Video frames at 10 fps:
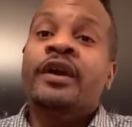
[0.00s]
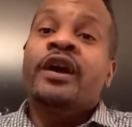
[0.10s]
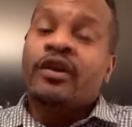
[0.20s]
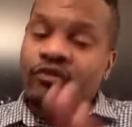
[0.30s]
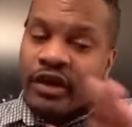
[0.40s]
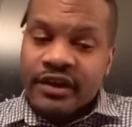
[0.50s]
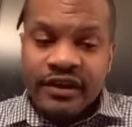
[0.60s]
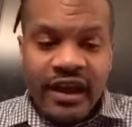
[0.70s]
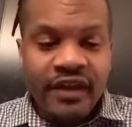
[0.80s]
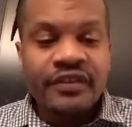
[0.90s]
Right
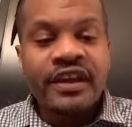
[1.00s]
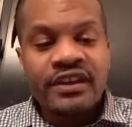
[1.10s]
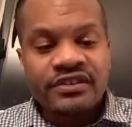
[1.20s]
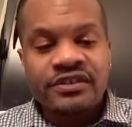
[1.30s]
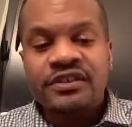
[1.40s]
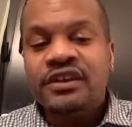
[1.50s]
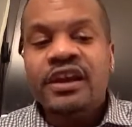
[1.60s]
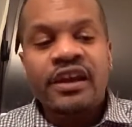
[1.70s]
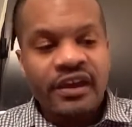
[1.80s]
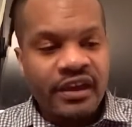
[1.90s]
now, Nancy,
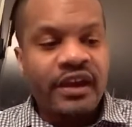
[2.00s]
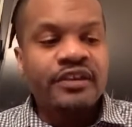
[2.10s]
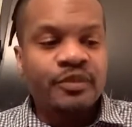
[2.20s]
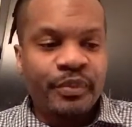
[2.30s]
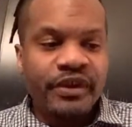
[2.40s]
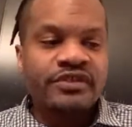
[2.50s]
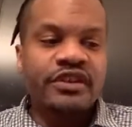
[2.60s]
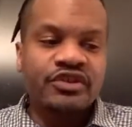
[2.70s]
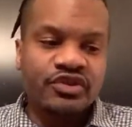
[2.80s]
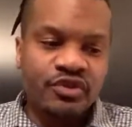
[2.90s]
it's best
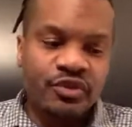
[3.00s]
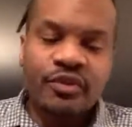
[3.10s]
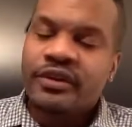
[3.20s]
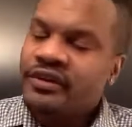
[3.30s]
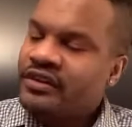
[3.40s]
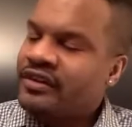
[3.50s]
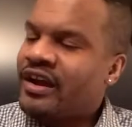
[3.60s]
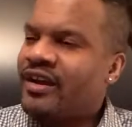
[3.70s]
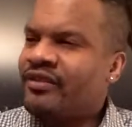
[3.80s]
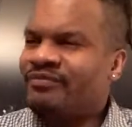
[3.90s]
that you get out.